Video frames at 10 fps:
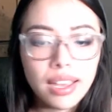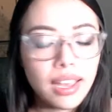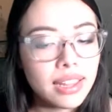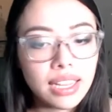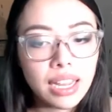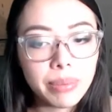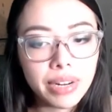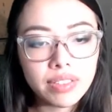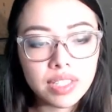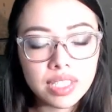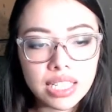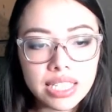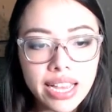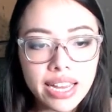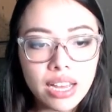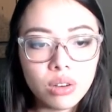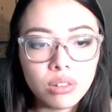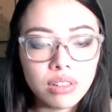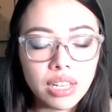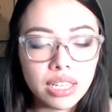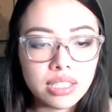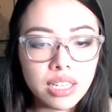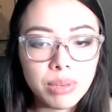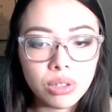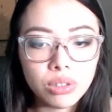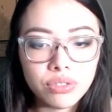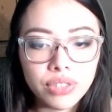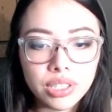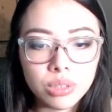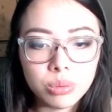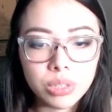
I think I'm gonna have to send Dad out. Like, Timmy looks very weak.